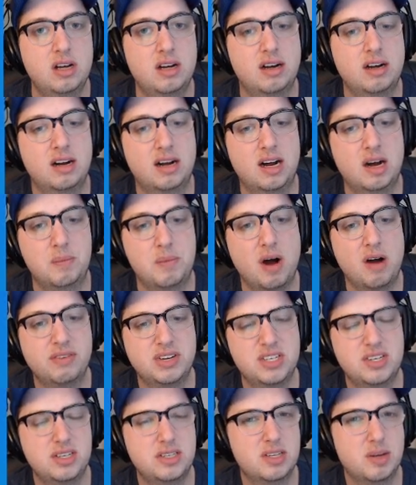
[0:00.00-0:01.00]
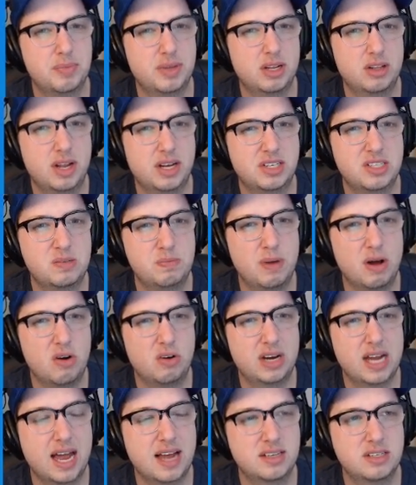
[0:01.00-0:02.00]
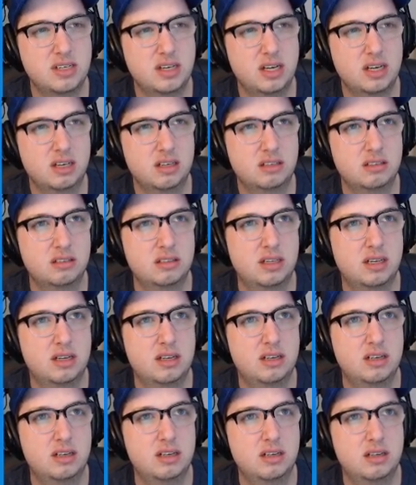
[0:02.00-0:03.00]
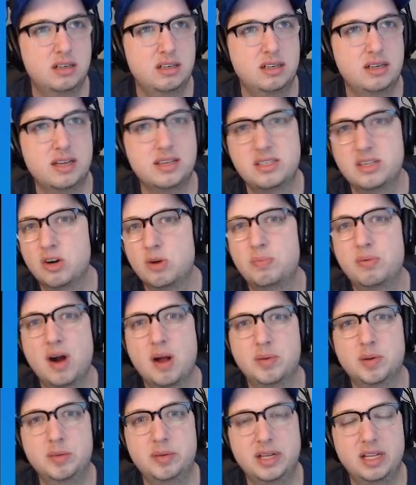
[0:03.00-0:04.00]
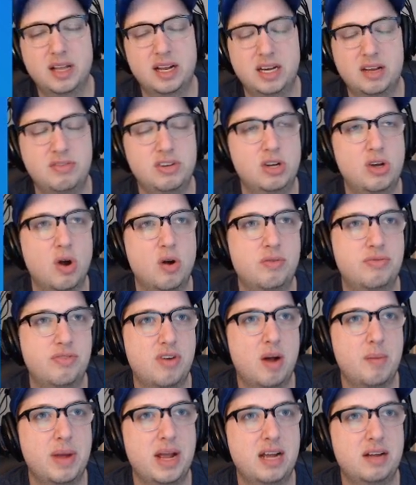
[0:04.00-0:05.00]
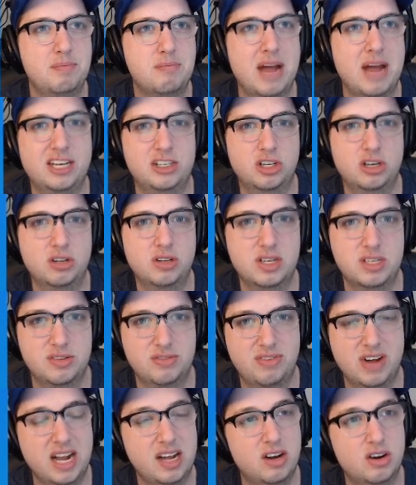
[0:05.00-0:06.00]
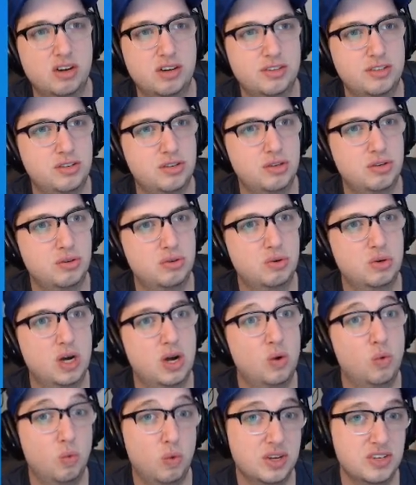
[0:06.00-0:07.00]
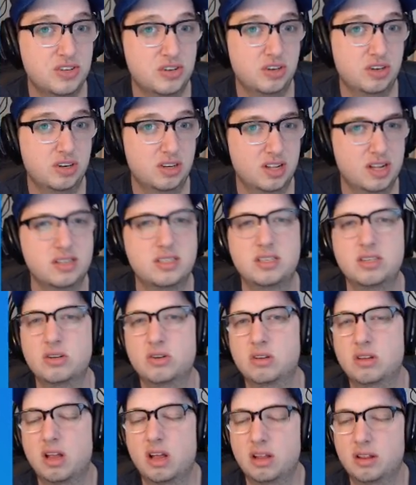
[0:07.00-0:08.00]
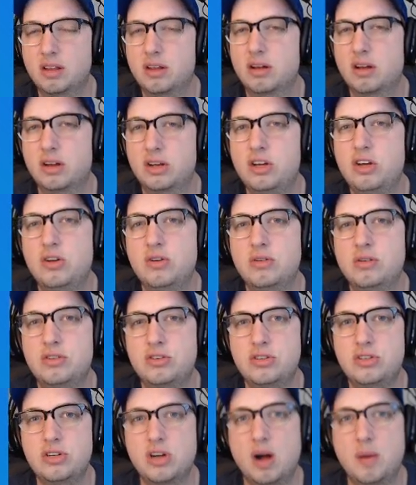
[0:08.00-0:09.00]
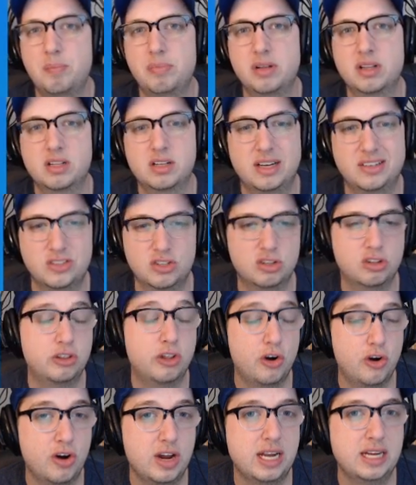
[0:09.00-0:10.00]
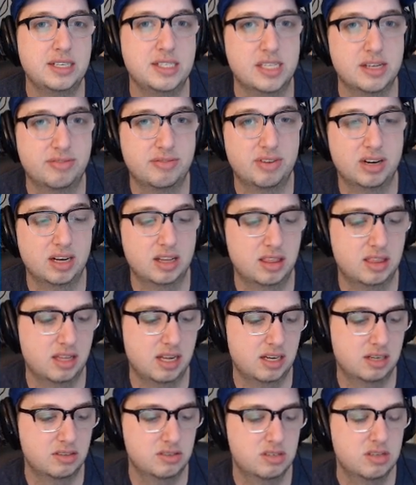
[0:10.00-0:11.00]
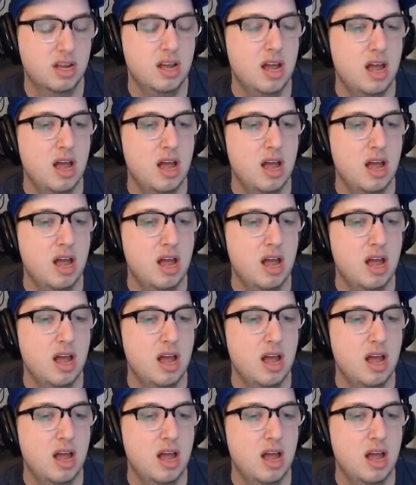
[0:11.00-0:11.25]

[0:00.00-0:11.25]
Obviously, something like spell casting is still probably like if you go from a magicless fighter to a wizard, that's still a huge jump in like learning different things.